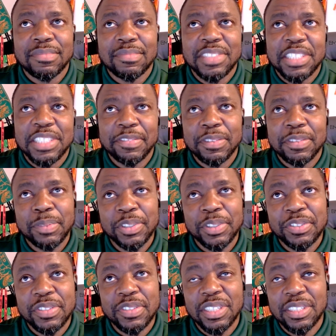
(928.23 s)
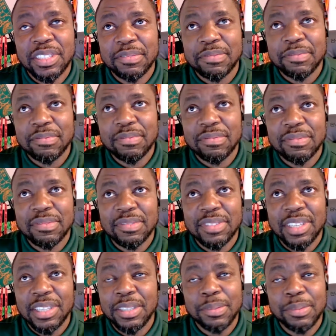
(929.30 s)
Except for the preacher's son.
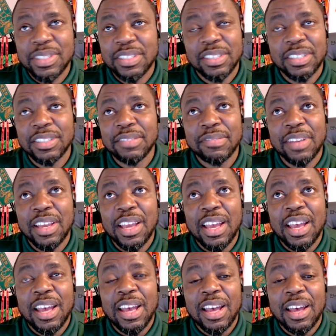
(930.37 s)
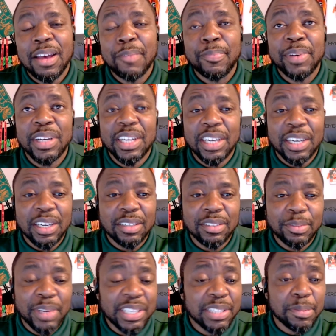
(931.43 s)
He wasn't good. But
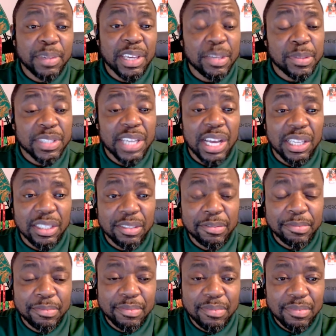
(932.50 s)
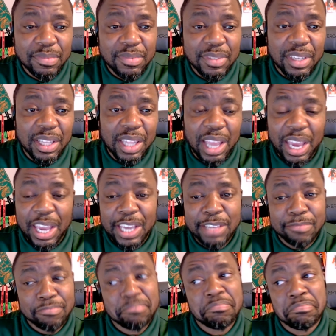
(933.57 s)
the rest of the kids were solid. Like,
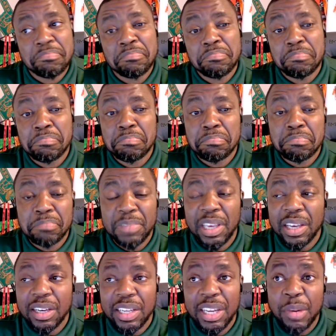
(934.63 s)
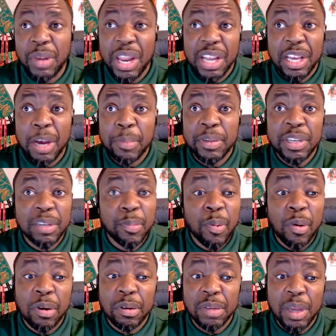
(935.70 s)
yeah, and then we had a couple hit the
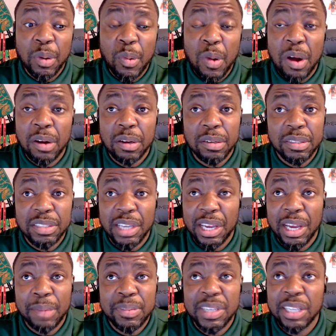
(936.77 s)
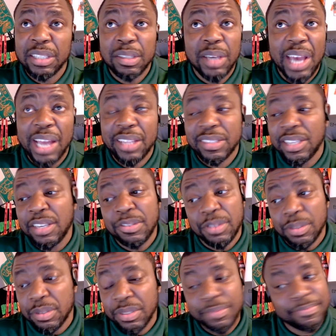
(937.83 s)
portal that were walk-ons. Like, I'm telling you, Alex
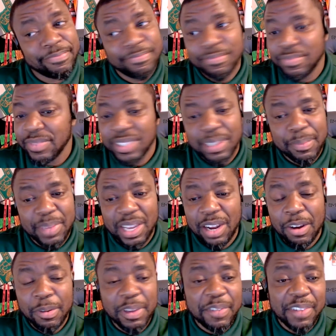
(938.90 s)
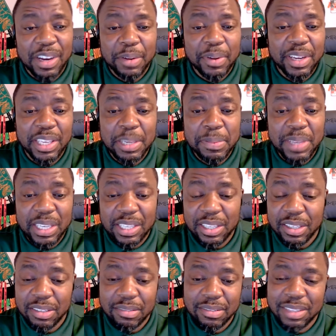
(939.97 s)
Andrews, man, I hope they find a way to keep that
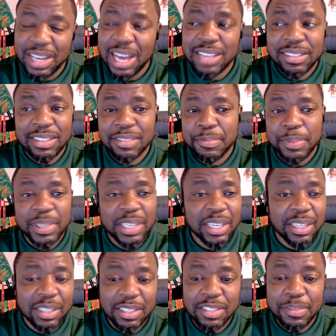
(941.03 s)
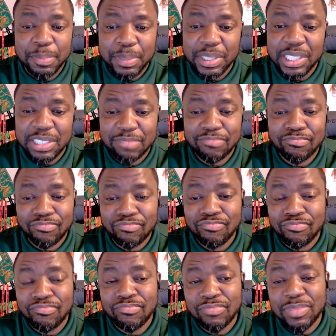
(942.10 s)
kid. Not just because, but
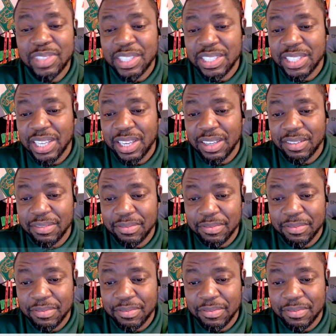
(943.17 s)
just saying.